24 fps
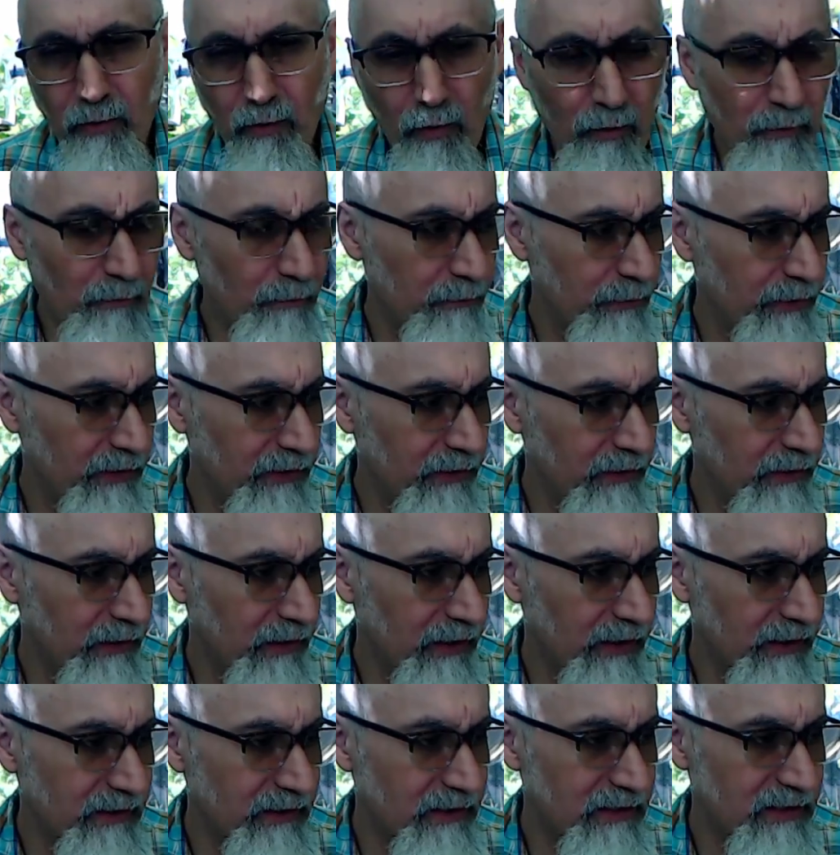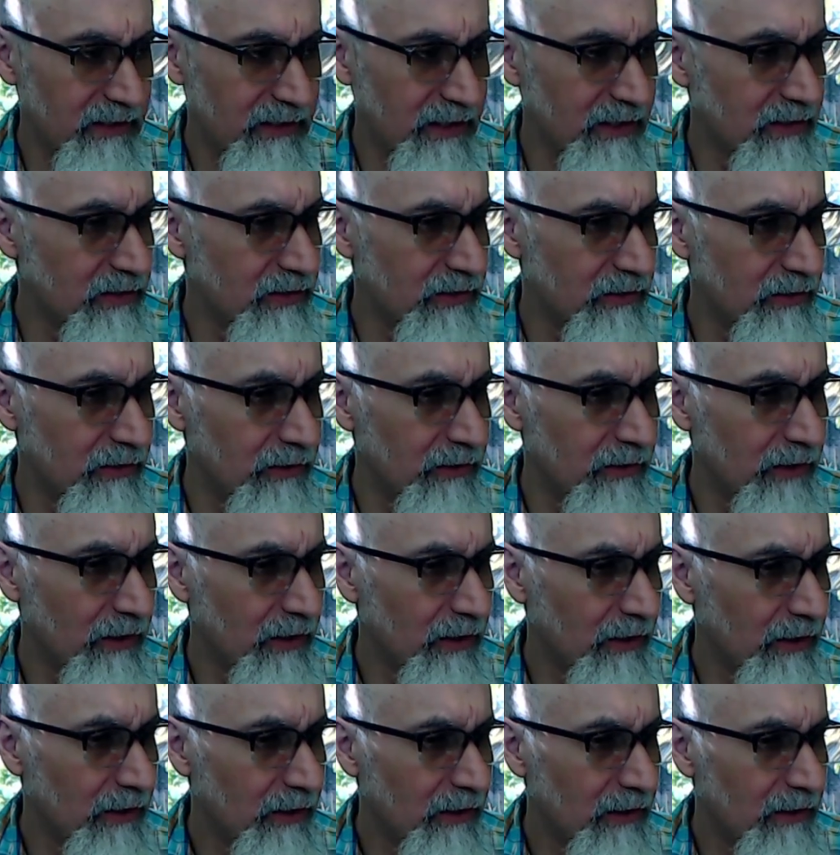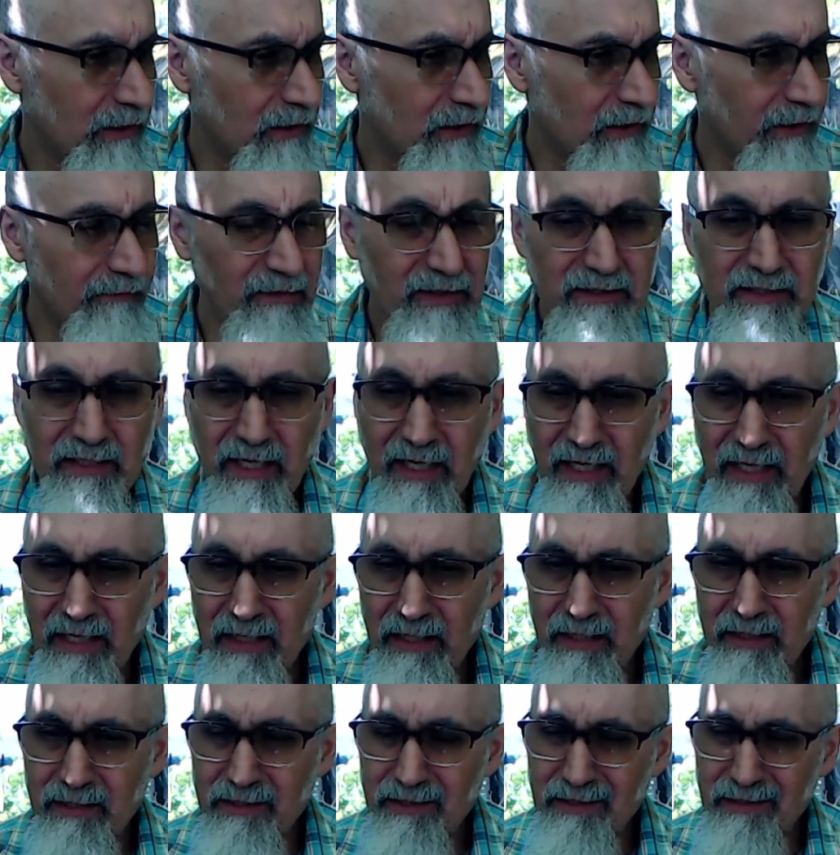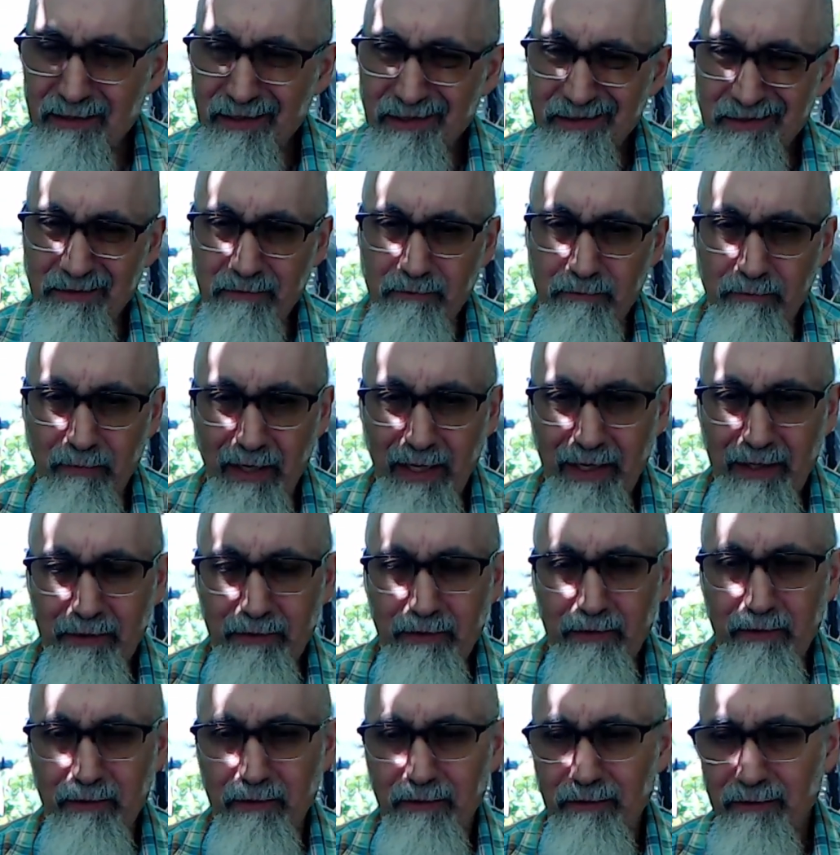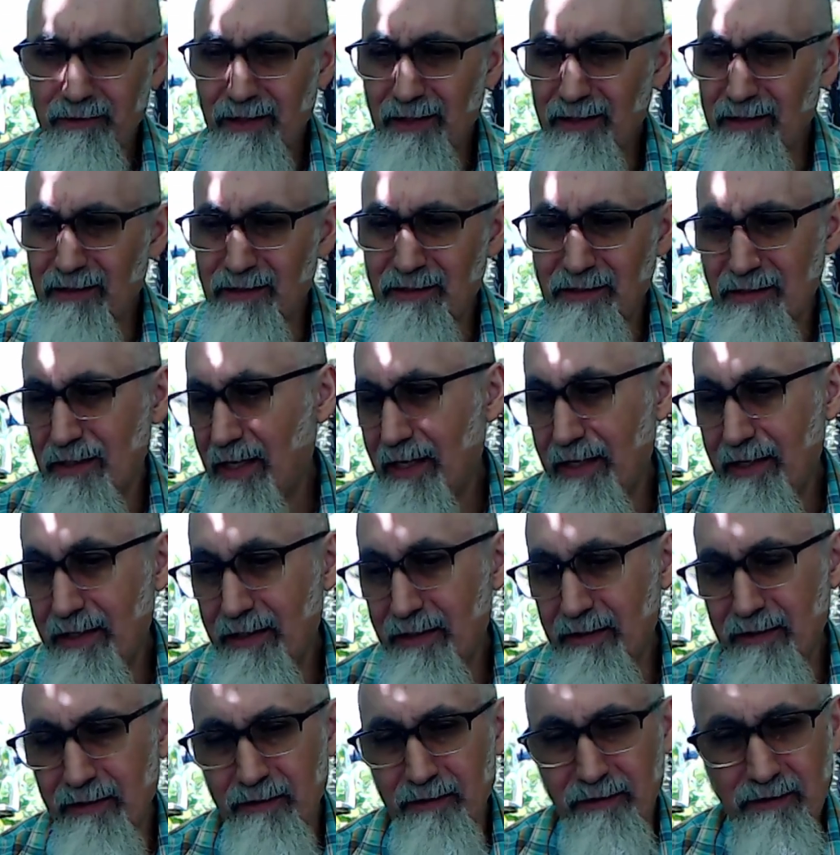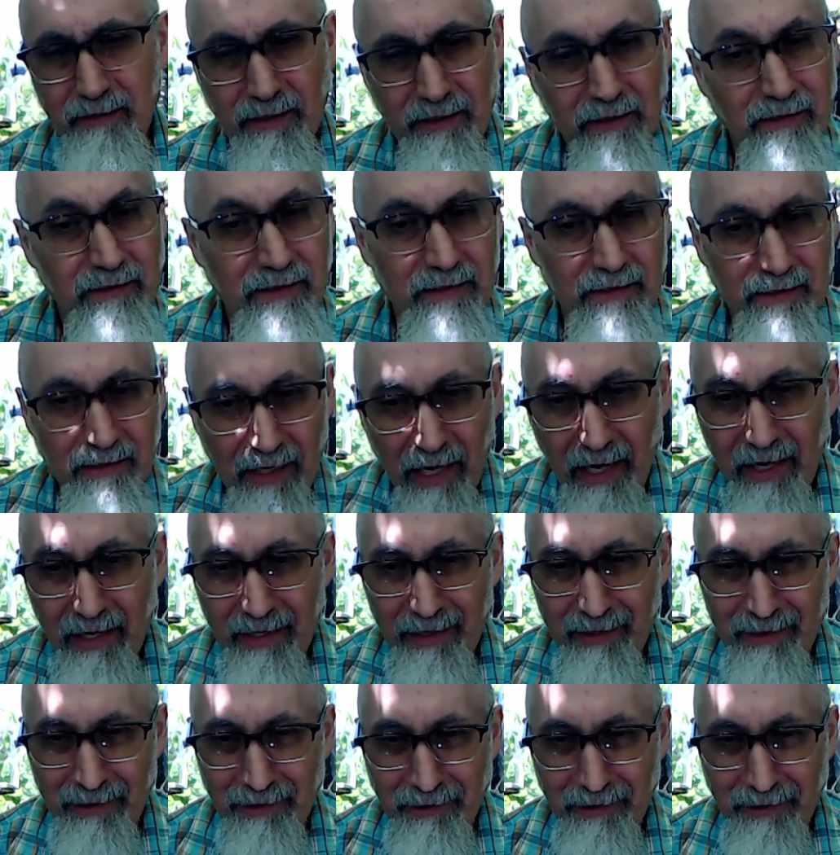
Open, uncensored, love us, hate us, doesn't matter. Take a side, take a side,